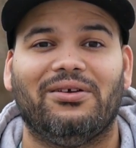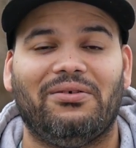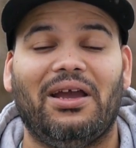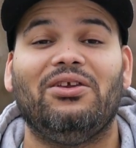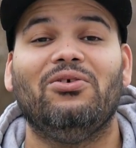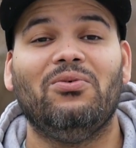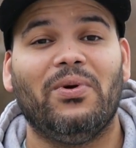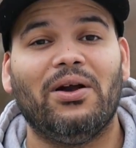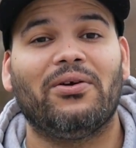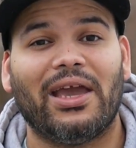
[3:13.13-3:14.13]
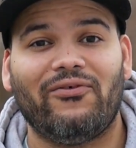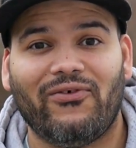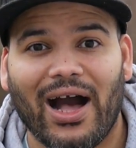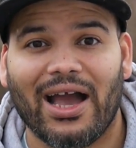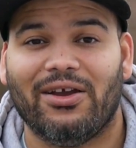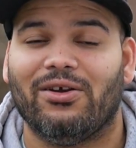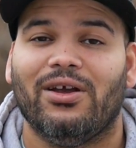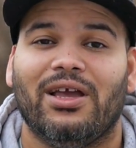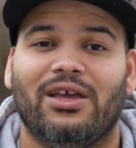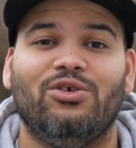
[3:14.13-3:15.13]
right you will get fired
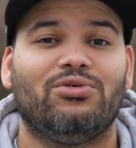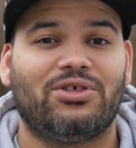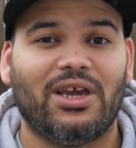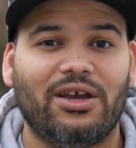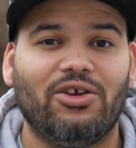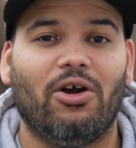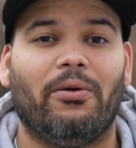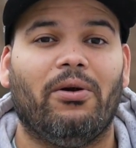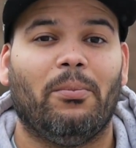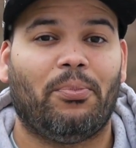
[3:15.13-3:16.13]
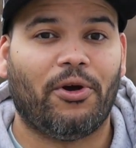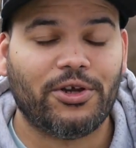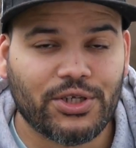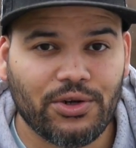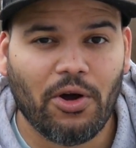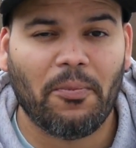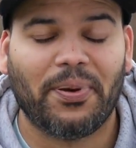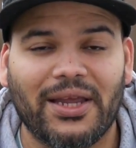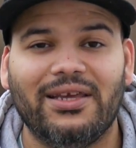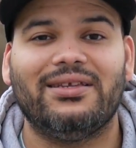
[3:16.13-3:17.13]
you share your personal
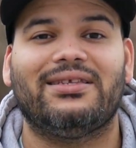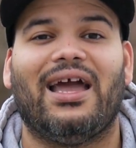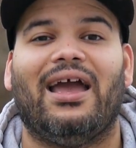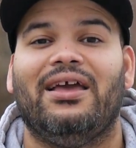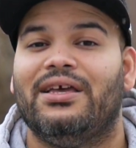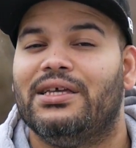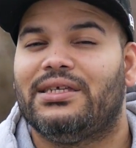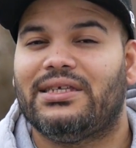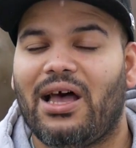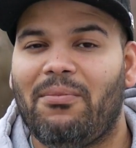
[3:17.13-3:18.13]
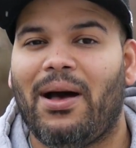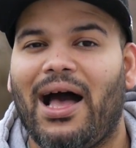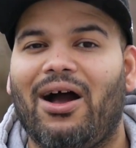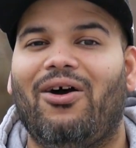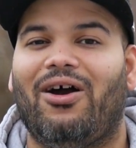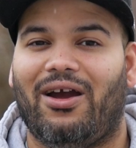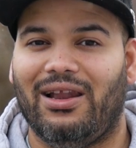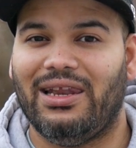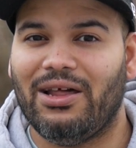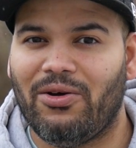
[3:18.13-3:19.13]
opinions that somehow are a
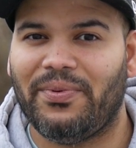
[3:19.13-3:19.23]
little